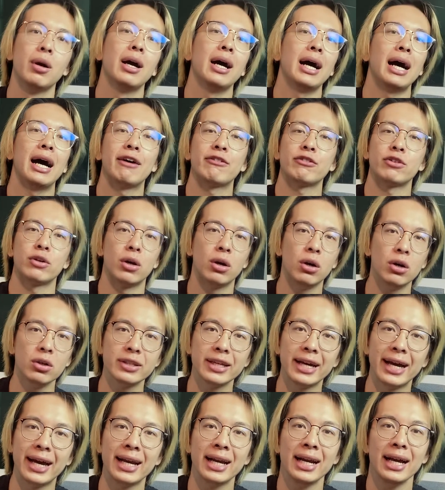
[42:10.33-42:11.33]
after all
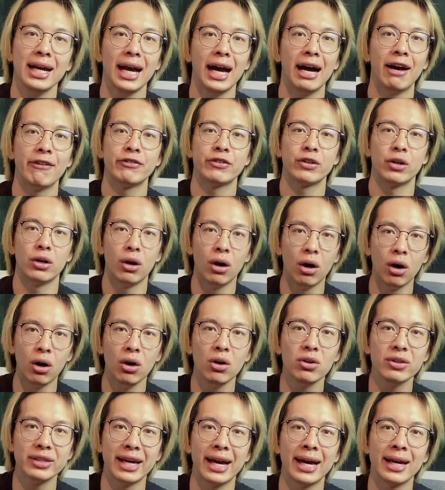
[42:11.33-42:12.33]
that,
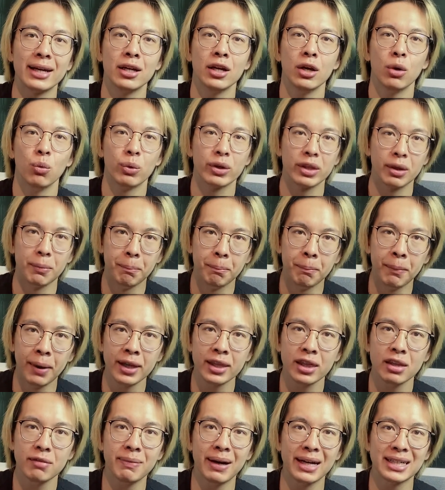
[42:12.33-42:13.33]
with a month
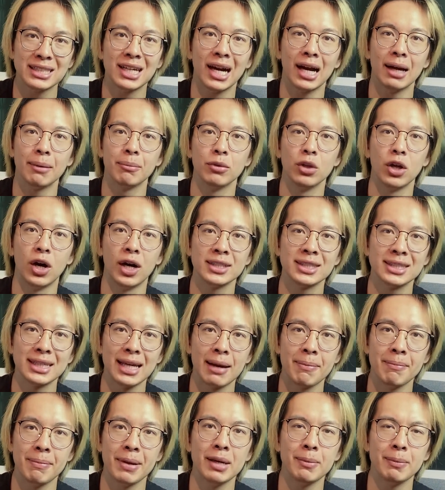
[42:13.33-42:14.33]
of my time lost
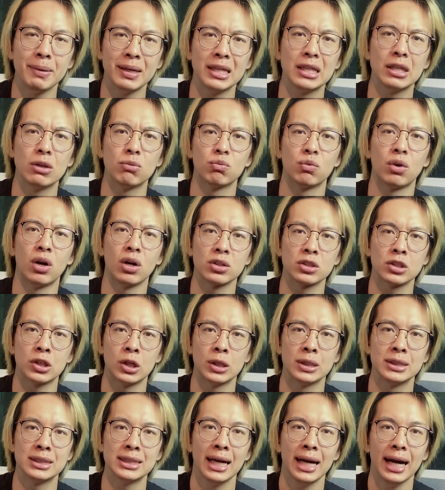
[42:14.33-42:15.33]
and many wrong
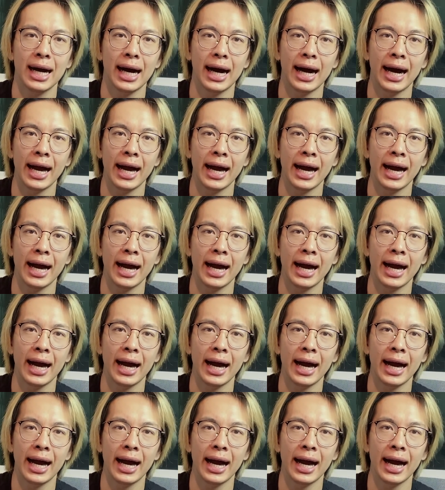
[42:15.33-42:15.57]
turns, I